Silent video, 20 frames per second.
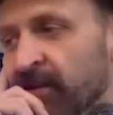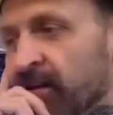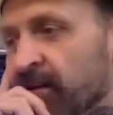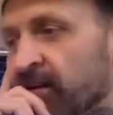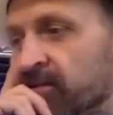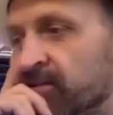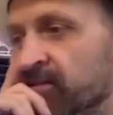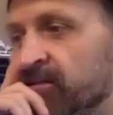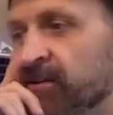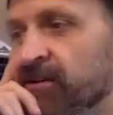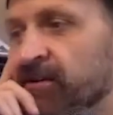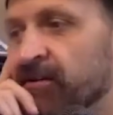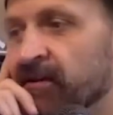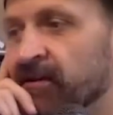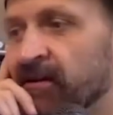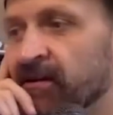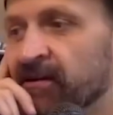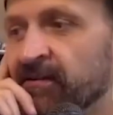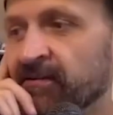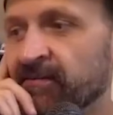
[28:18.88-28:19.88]

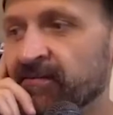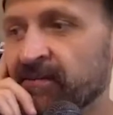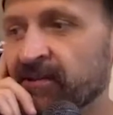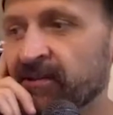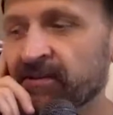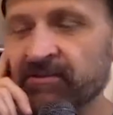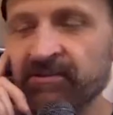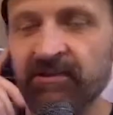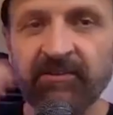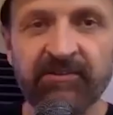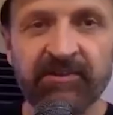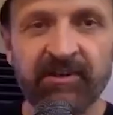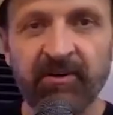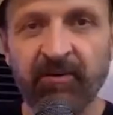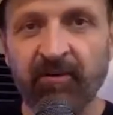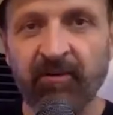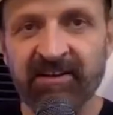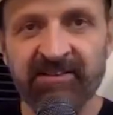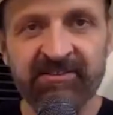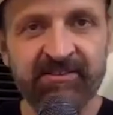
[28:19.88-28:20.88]
So, he's always
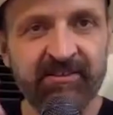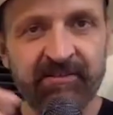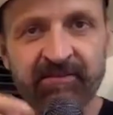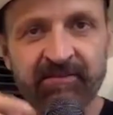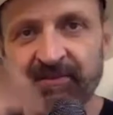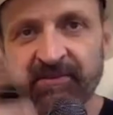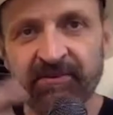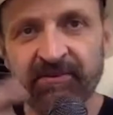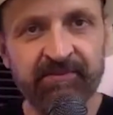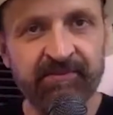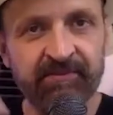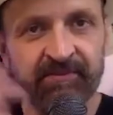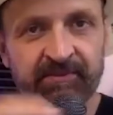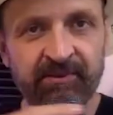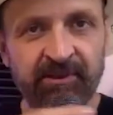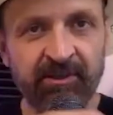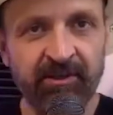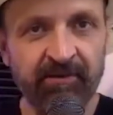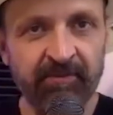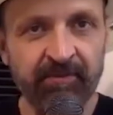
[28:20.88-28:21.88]
getting arrested for,
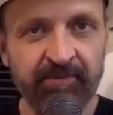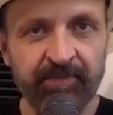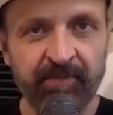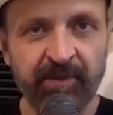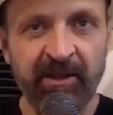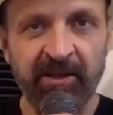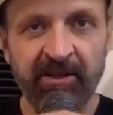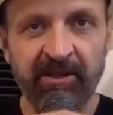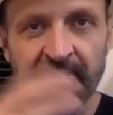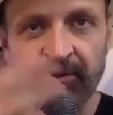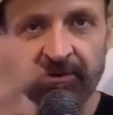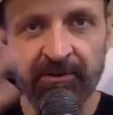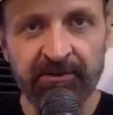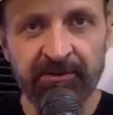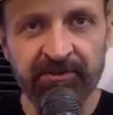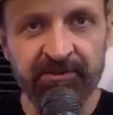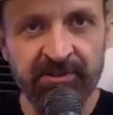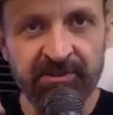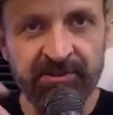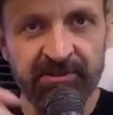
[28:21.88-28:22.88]

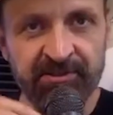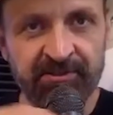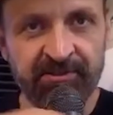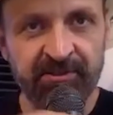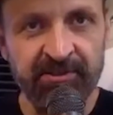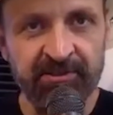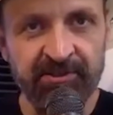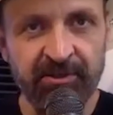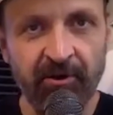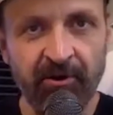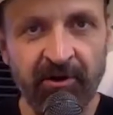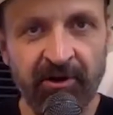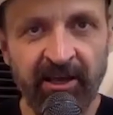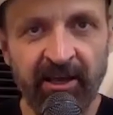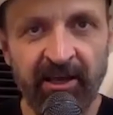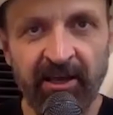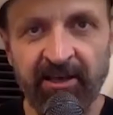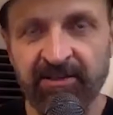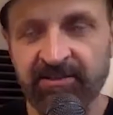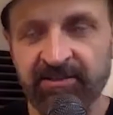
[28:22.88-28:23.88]
painkillers in his guitar
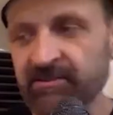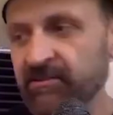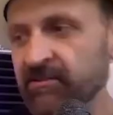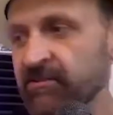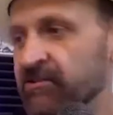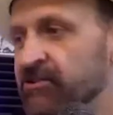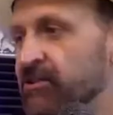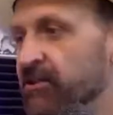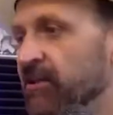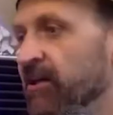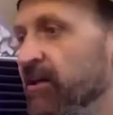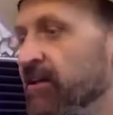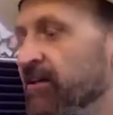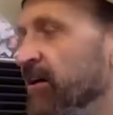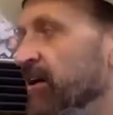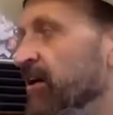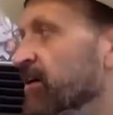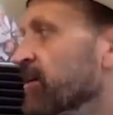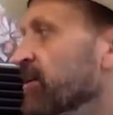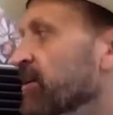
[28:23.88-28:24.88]
case and shit like
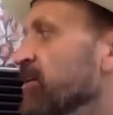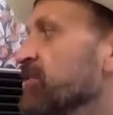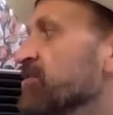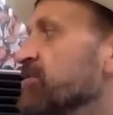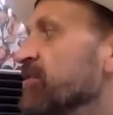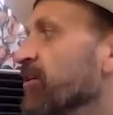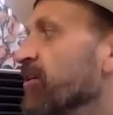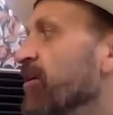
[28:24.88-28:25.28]
that. So